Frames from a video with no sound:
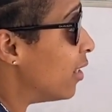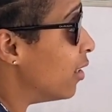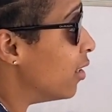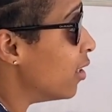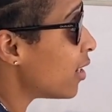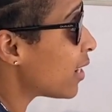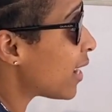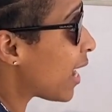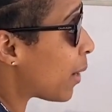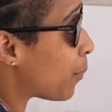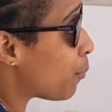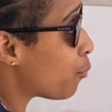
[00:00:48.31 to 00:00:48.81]

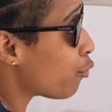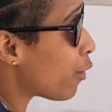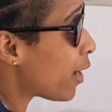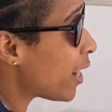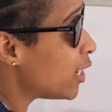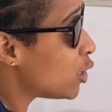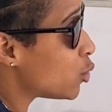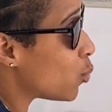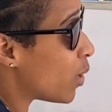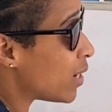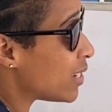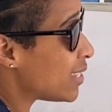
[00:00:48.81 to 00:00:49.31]
look at
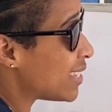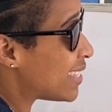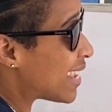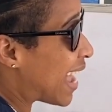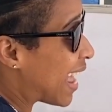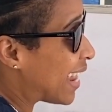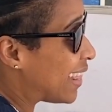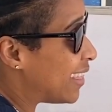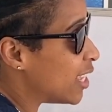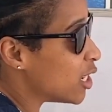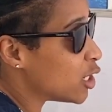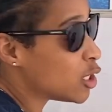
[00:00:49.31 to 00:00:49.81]
price once
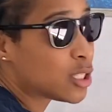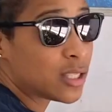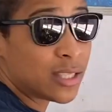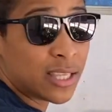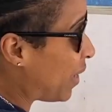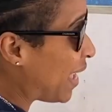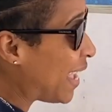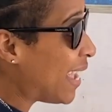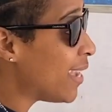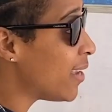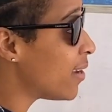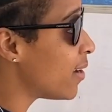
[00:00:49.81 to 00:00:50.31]
it's at this
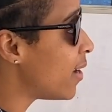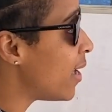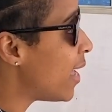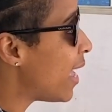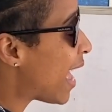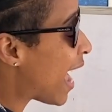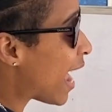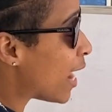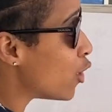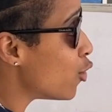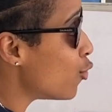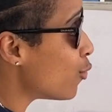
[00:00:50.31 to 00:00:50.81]
peak,
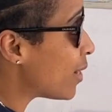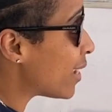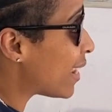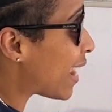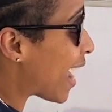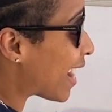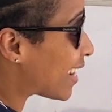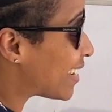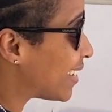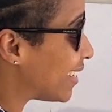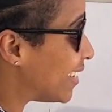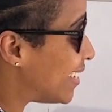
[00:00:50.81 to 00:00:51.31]
and you can
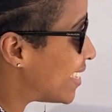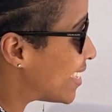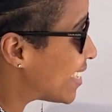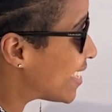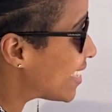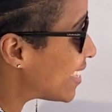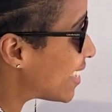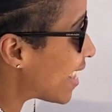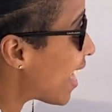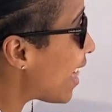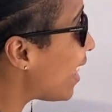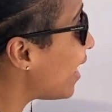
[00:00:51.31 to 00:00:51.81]
actually
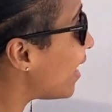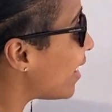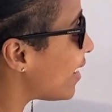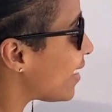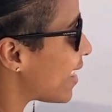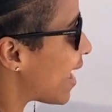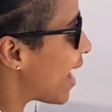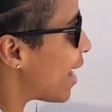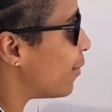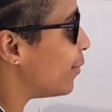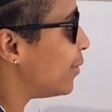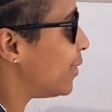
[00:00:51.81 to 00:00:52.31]
sell
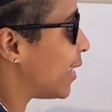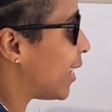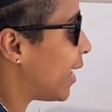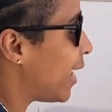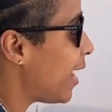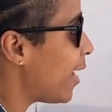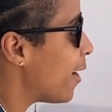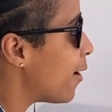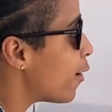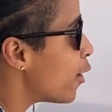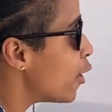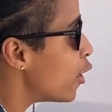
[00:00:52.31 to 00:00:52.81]
it down to
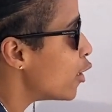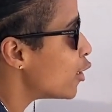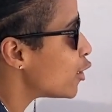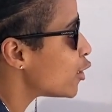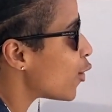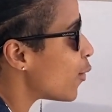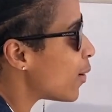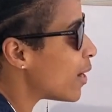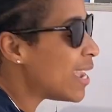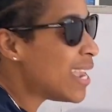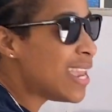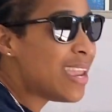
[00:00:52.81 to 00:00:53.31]
here.
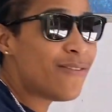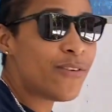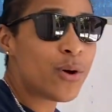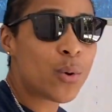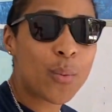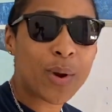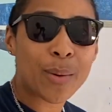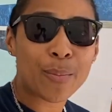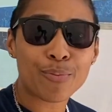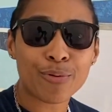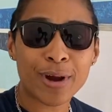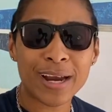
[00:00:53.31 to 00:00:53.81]
So
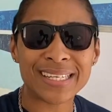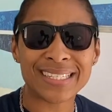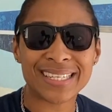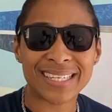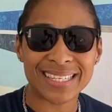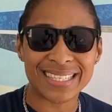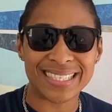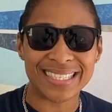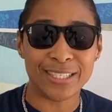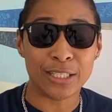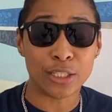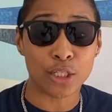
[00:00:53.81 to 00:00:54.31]
even when price
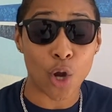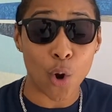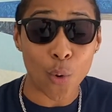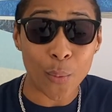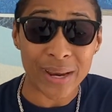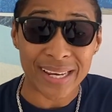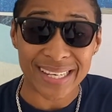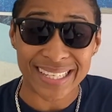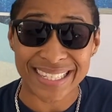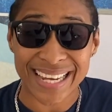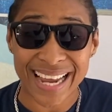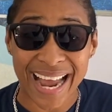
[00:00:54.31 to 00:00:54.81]
is
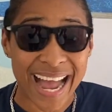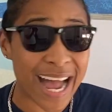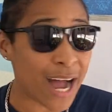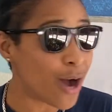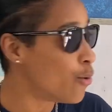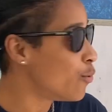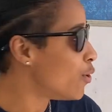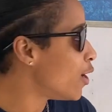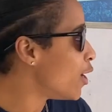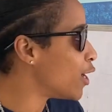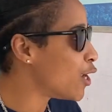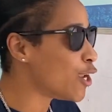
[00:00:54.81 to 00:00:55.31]
going
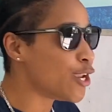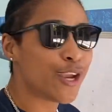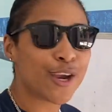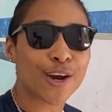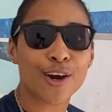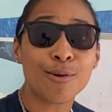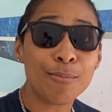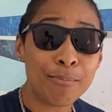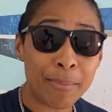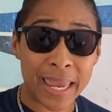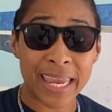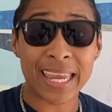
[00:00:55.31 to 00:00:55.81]
down,
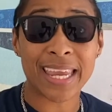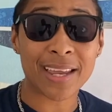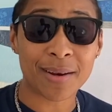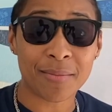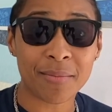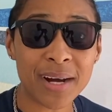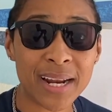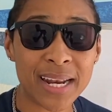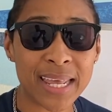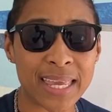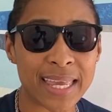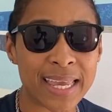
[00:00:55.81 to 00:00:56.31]
you're making
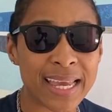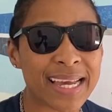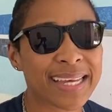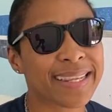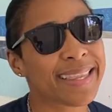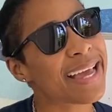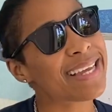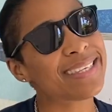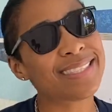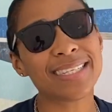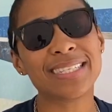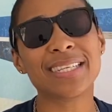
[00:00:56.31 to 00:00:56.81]
money.
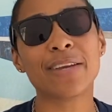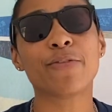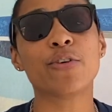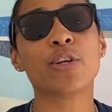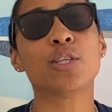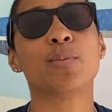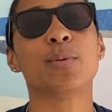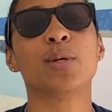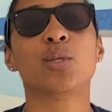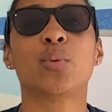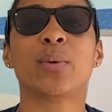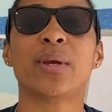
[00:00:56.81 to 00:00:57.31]
That's the
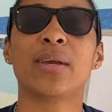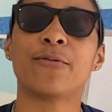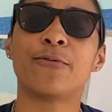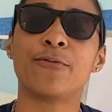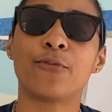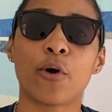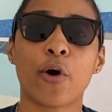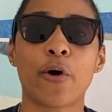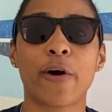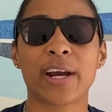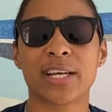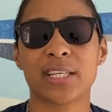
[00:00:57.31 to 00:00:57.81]
difference between
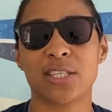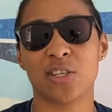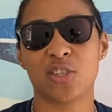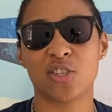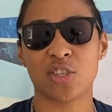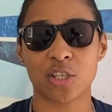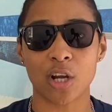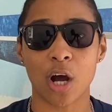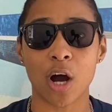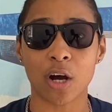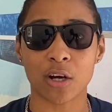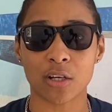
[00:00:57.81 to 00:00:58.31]
Forex and
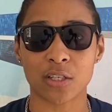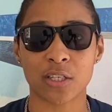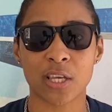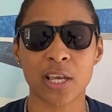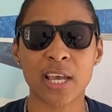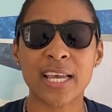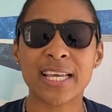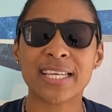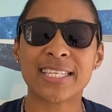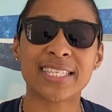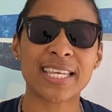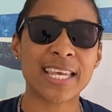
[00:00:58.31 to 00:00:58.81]
stocks.
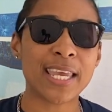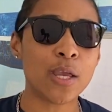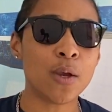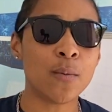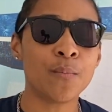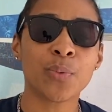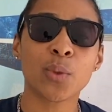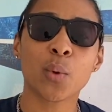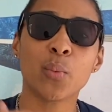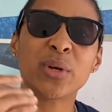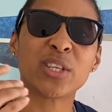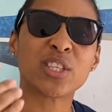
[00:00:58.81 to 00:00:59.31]
See,
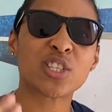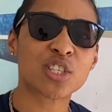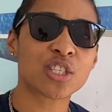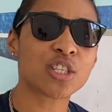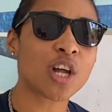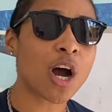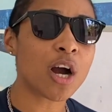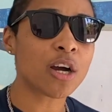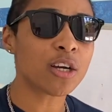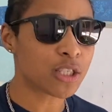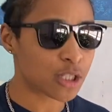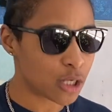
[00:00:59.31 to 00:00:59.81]
with
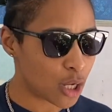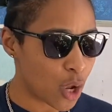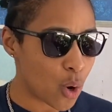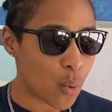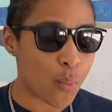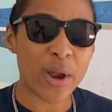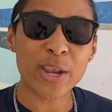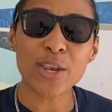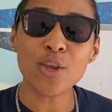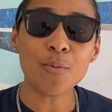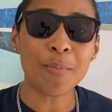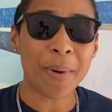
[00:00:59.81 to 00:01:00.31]
stocks,
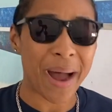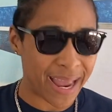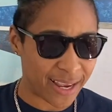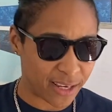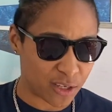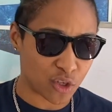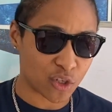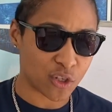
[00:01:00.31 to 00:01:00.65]
when you buy a